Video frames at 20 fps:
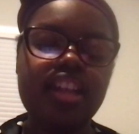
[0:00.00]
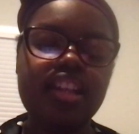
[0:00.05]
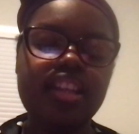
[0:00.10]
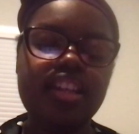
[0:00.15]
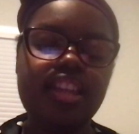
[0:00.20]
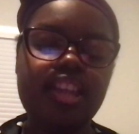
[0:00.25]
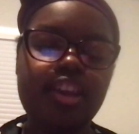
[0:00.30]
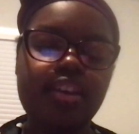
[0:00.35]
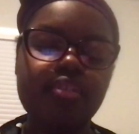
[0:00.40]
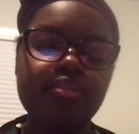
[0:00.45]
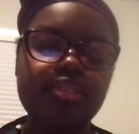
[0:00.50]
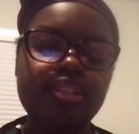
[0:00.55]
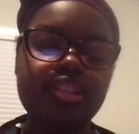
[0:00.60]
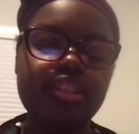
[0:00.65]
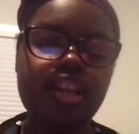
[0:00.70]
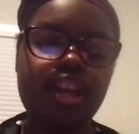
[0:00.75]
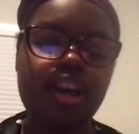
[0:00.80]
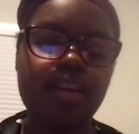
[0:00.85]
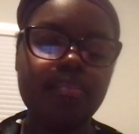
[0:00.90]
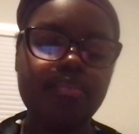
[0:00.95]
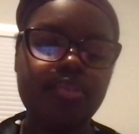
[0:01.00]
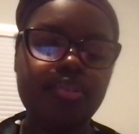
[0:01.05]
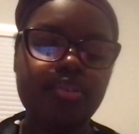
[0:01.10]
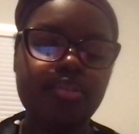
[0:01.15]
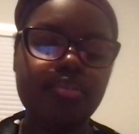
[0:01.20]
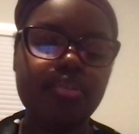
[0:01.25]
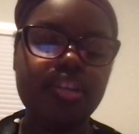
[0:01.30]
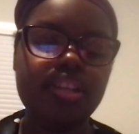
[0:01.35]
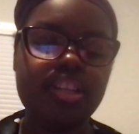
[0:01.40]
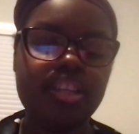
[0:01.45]
they'll stop
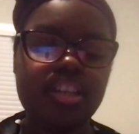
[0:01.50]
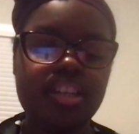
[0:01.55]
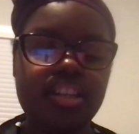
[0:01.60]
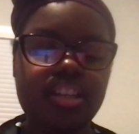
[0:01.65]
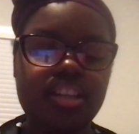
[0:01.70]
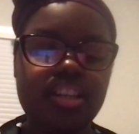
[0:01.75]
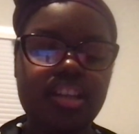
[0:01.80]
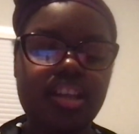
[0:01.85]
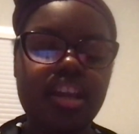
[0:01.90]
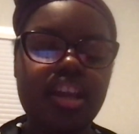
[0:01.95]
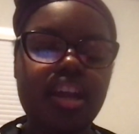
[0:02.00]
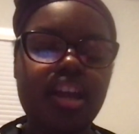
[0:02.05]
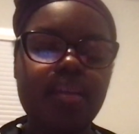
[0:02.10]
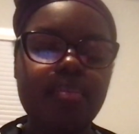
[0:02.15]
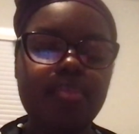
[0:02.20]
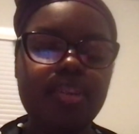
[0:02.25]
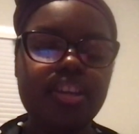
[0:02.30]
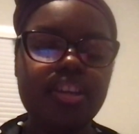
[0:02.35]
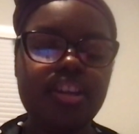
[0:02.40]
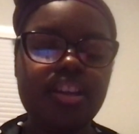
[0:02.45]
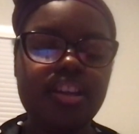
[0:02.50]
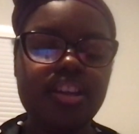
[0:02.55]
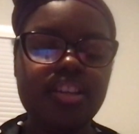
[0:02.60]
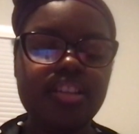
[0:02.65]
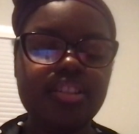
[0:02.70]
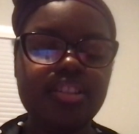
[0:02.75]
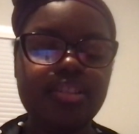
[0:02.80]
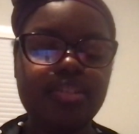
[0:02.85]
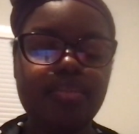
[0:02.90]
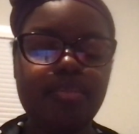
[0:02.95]
doing it,
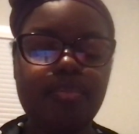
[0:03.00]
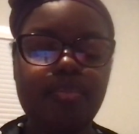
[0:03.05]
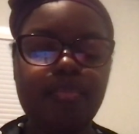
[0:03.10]
because